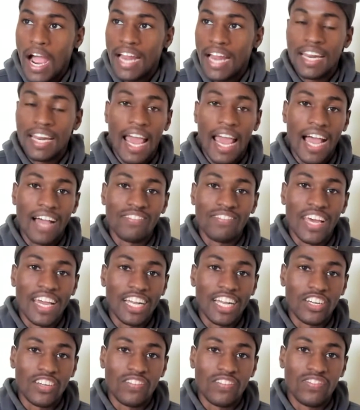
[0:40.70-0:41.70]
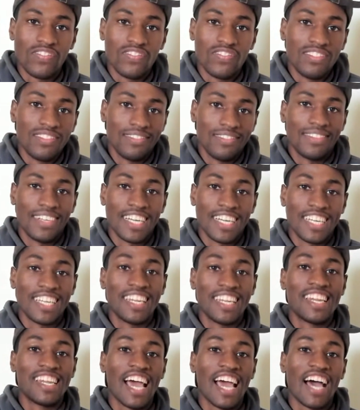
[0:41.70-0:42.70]
didn't have that
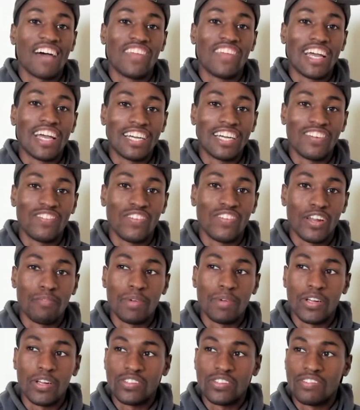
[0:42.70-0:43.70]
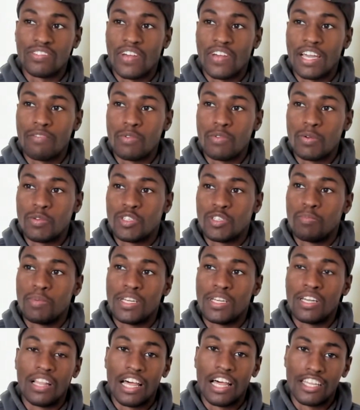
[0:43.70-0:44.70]
good fundamentals, right? We would
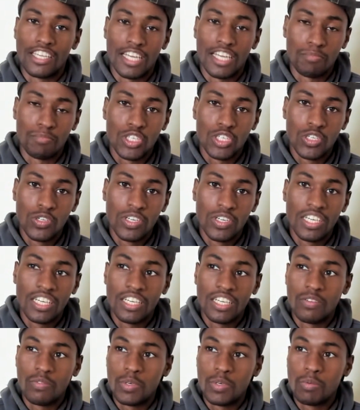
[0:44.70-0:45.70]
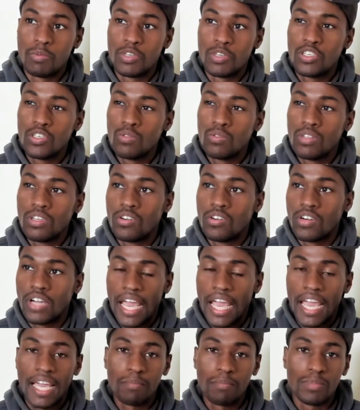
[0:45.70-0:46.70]
spend a lot of time shooting. We would do little
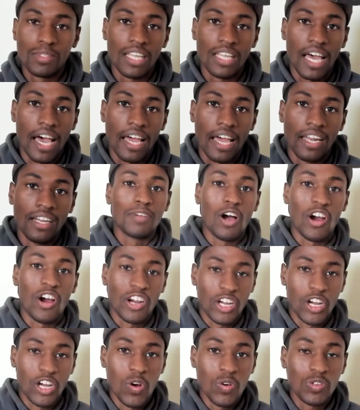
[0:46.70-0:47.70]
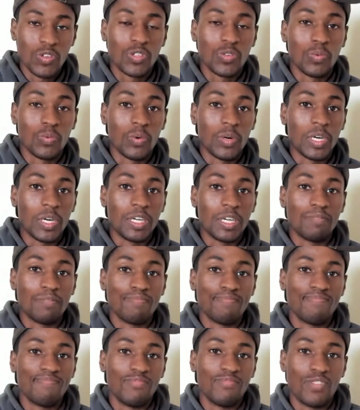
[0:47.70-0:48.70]
games that our coach
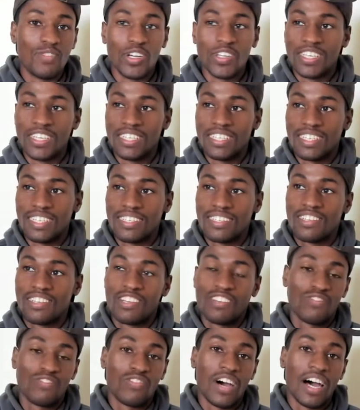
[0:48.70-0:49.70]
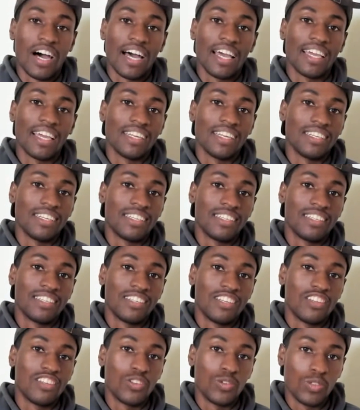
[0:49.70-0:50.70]
would really just find
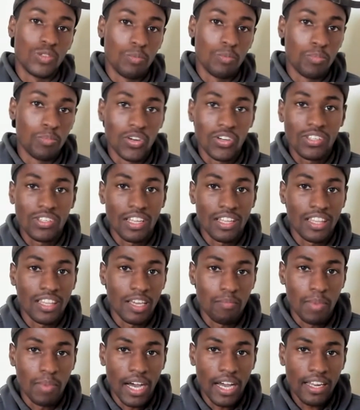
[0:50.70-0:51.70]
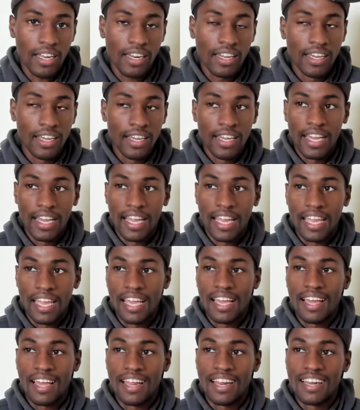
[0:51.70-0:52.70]
through the book that they bought.
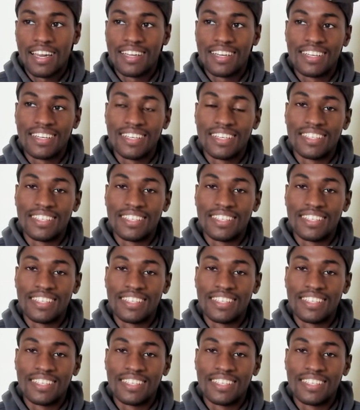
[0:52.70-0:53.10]
And